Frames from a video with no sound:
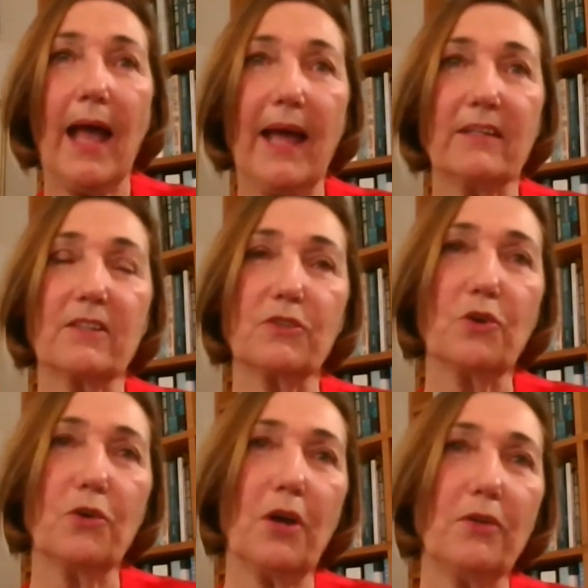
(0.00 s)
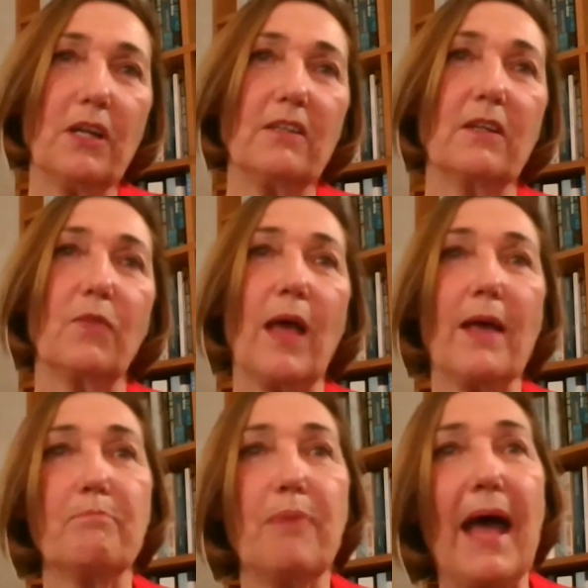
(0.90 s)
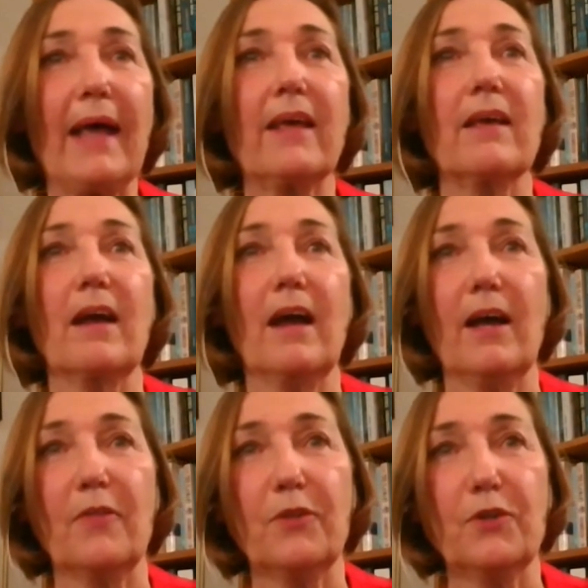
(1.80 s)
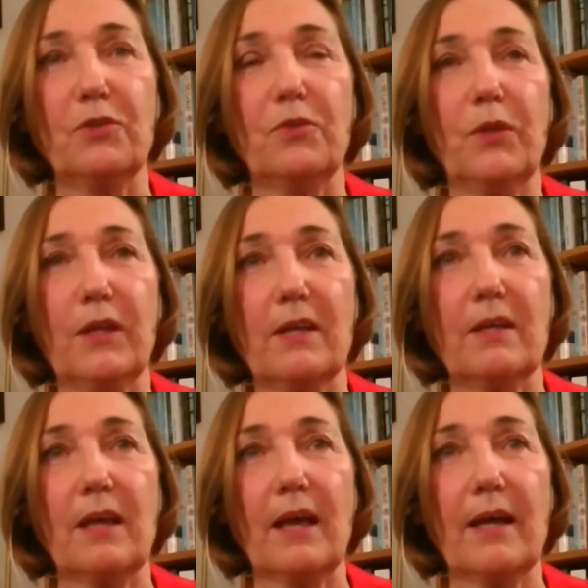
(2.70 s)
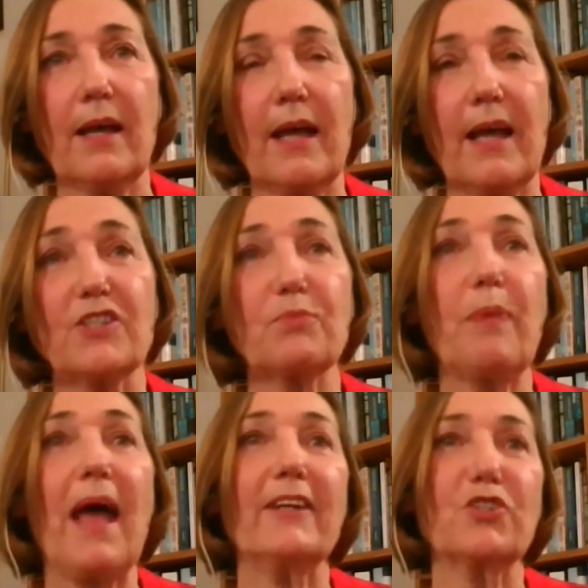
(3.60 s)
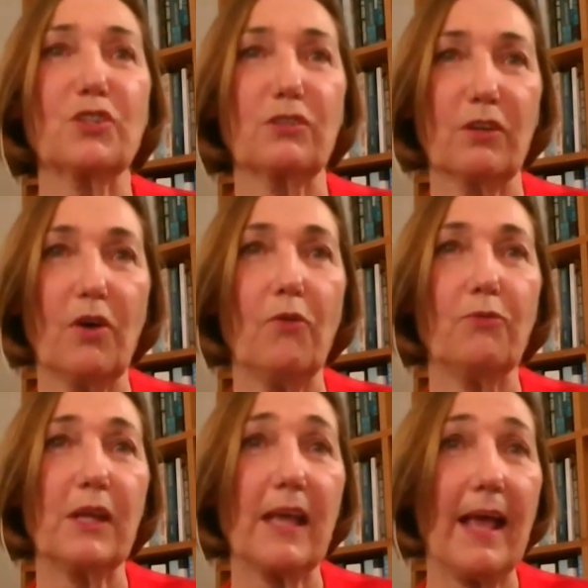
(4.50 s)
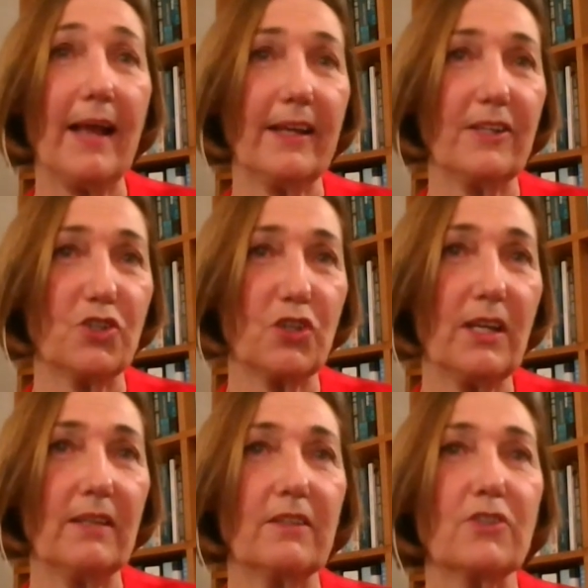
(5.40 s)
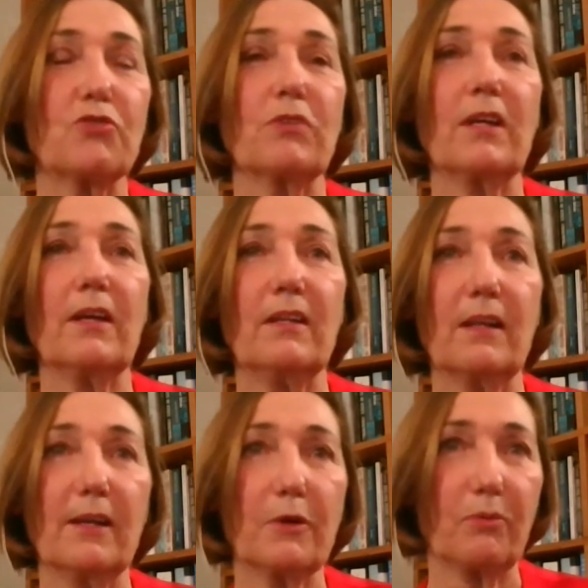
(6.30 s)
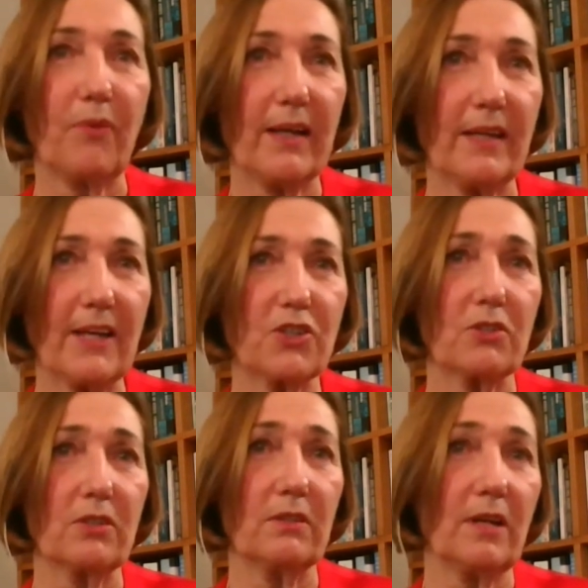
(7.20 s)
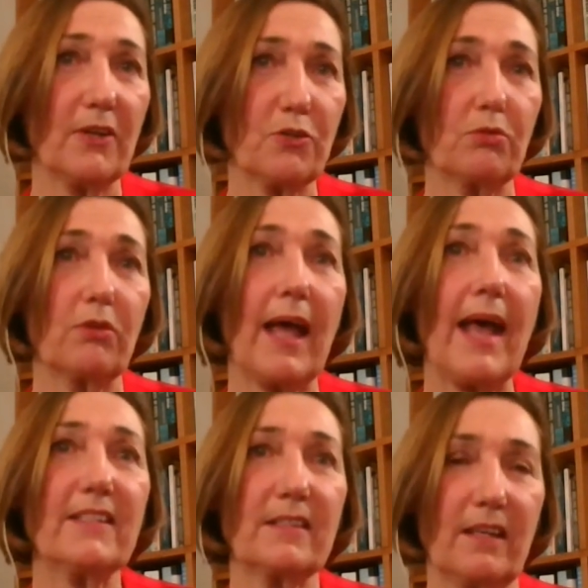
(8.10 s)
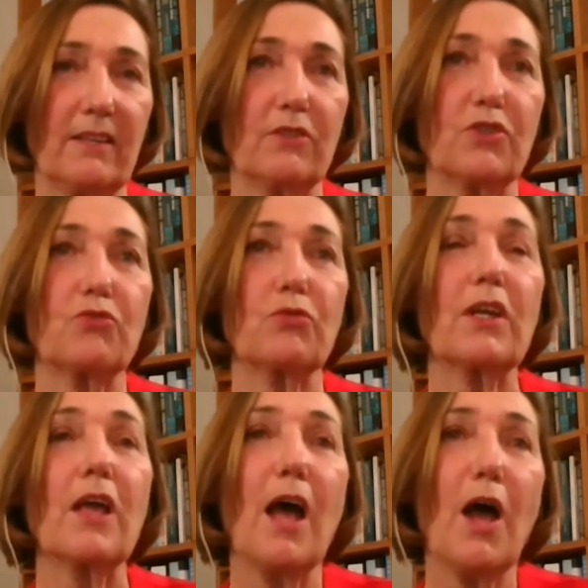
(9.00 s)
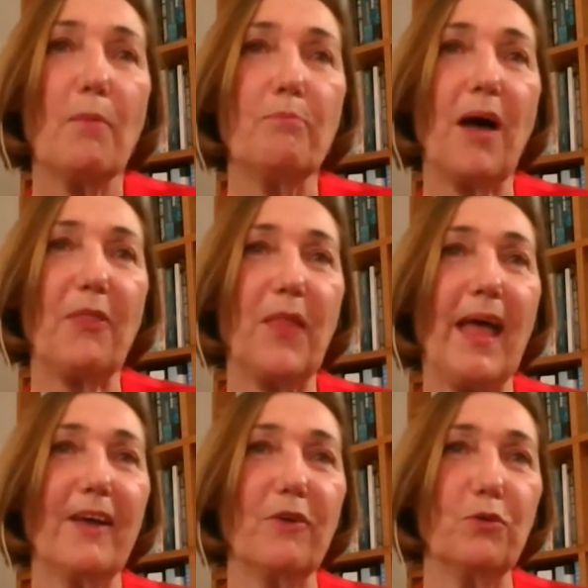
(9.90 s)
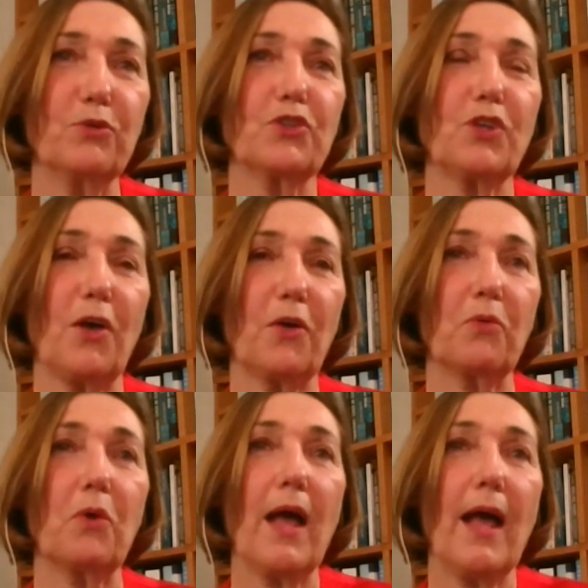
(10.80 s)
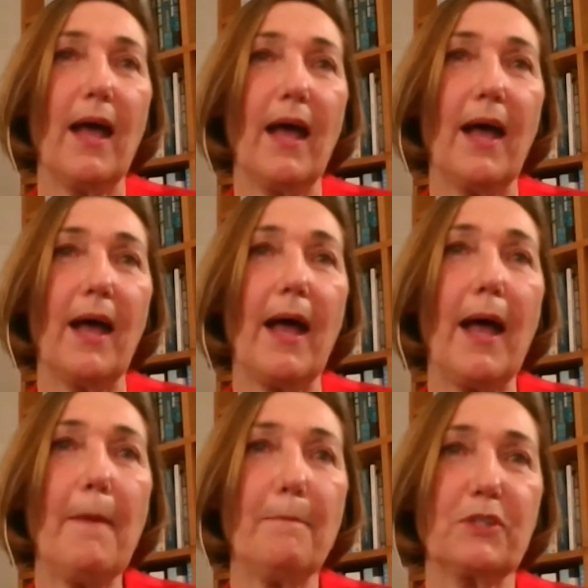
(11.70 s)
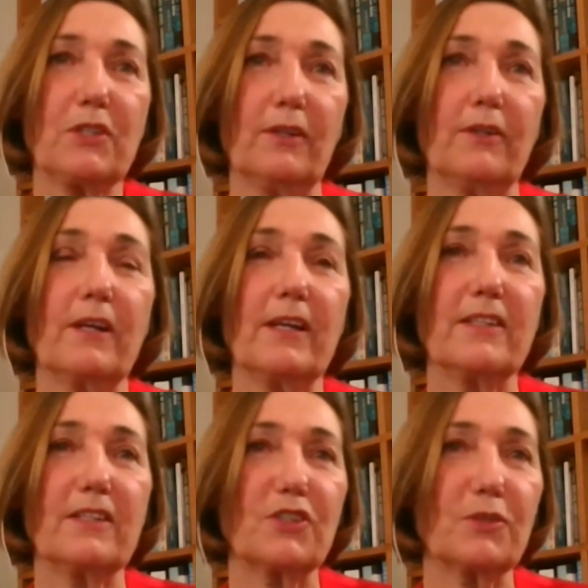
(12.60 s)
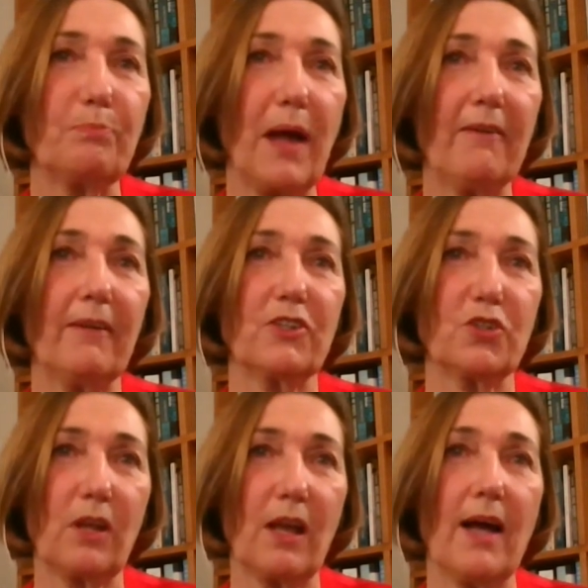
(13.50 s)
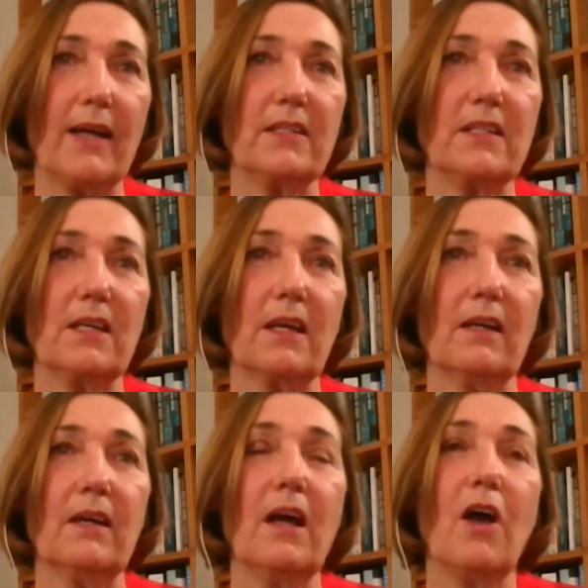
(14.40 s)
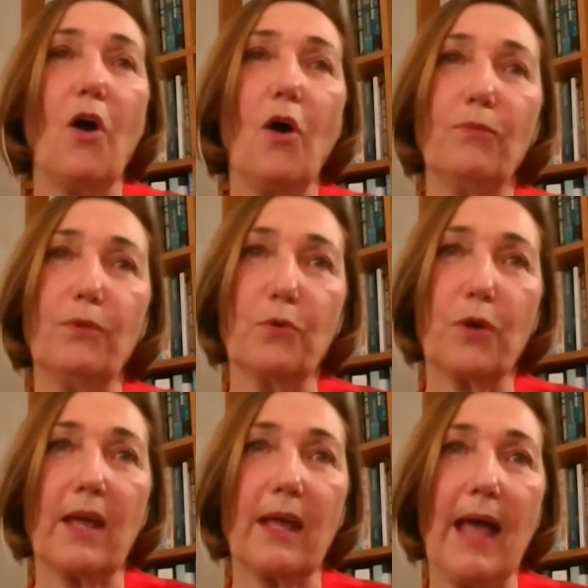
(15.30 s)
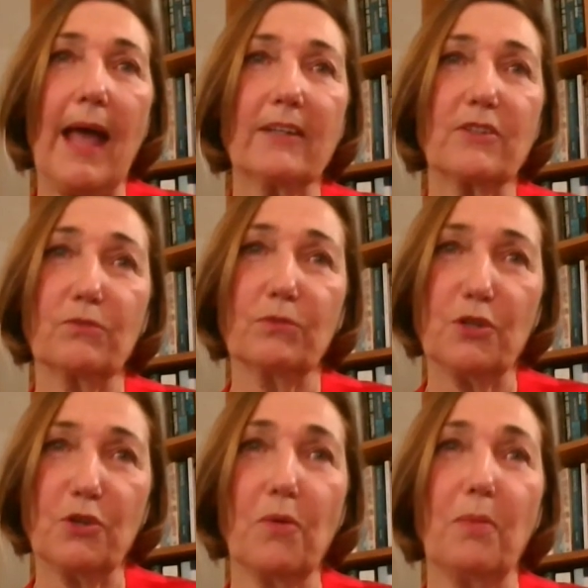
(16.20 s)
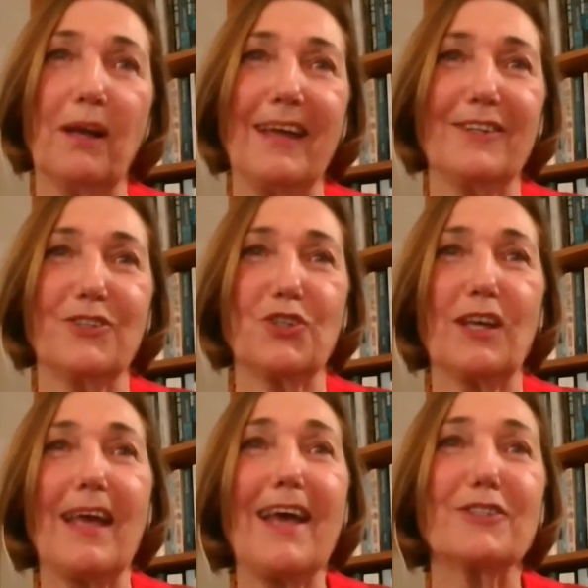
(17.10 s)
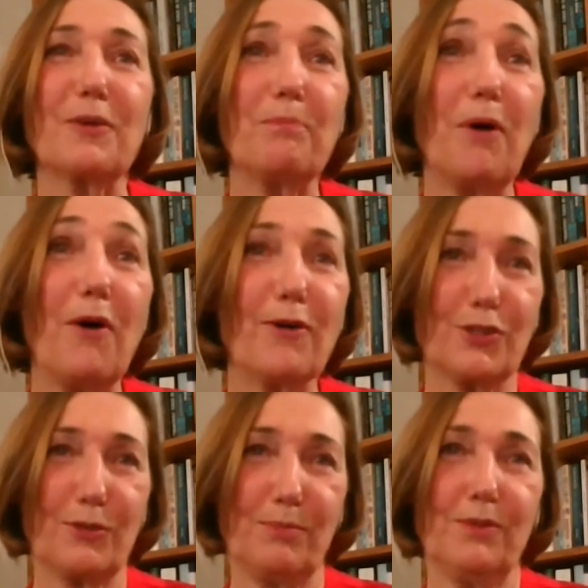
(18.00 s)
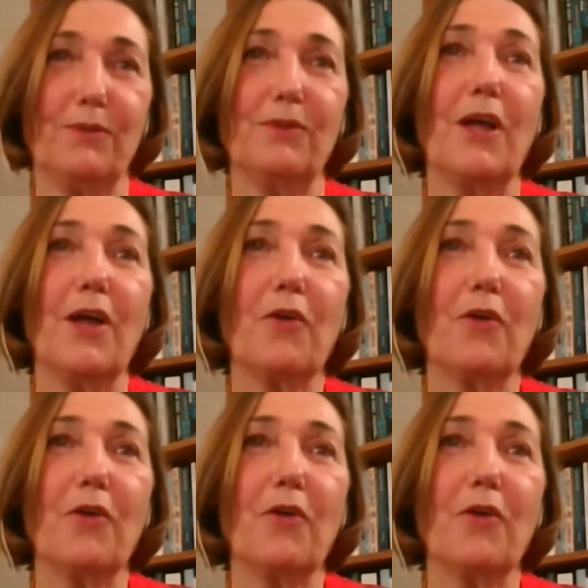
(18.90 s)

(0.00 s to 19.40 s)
And not only did they back the expansion of the LNG industry, the liquefied natural gas industry, but they also absolutely disparaged the idea of looking at renewable energy as a possible